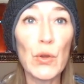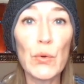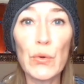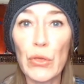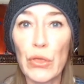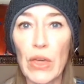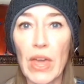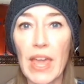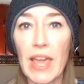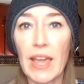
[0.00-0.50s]

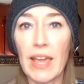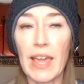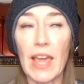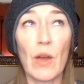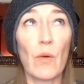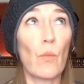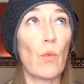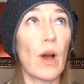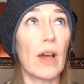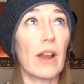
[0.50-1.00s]
think
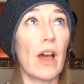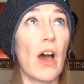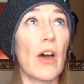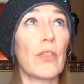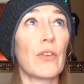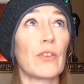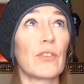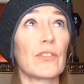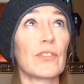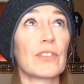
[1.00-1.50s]
and what
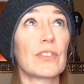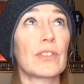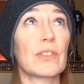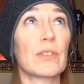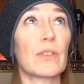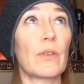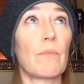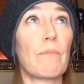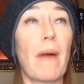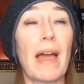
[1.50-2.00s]
others
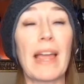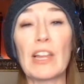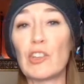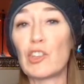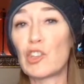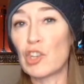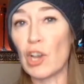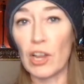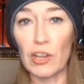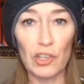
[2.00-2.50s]
might
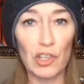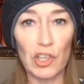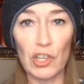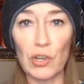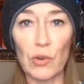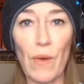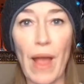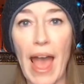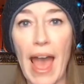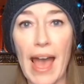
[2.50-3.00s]
judge
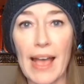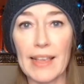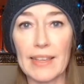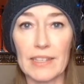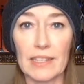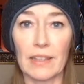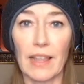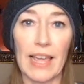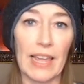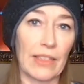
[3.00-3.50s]
you
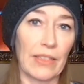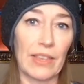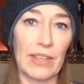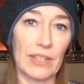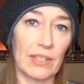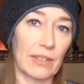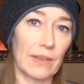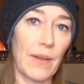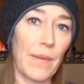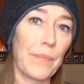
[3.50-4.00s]
as, like
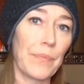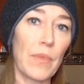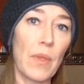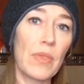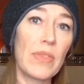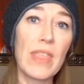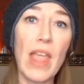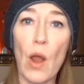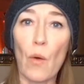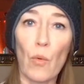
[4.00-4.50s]
this
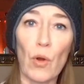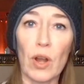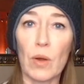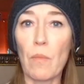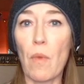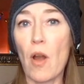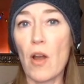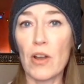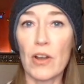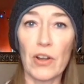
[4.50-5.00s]
network
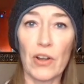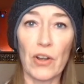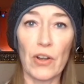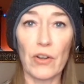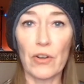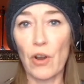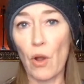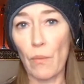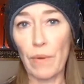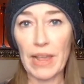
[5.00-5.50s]

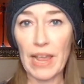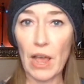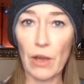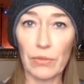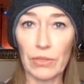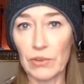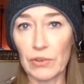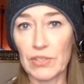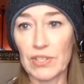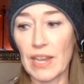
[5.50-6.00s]
marketer going
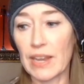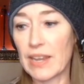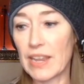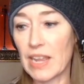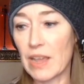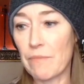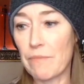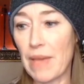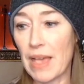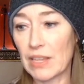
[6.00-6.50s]
out there
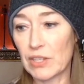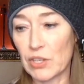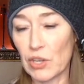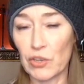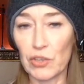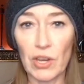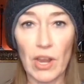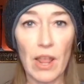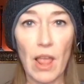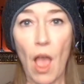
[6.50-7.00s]
sending a
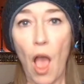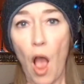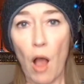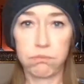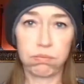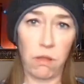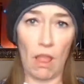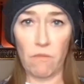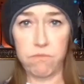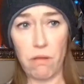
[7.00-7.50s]
message.
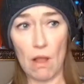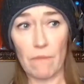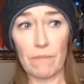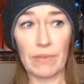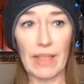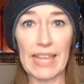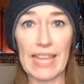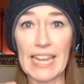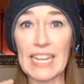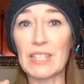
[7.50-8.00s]

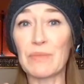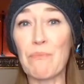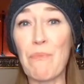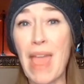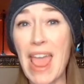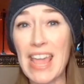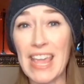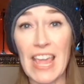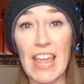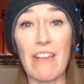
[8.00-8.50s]
Like, he's
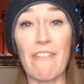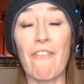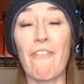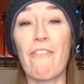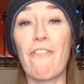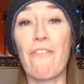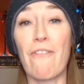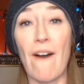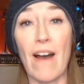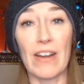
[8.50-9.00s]
making
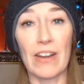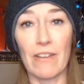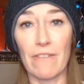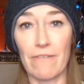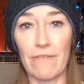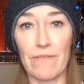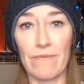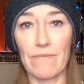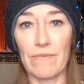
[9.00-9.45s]
fun of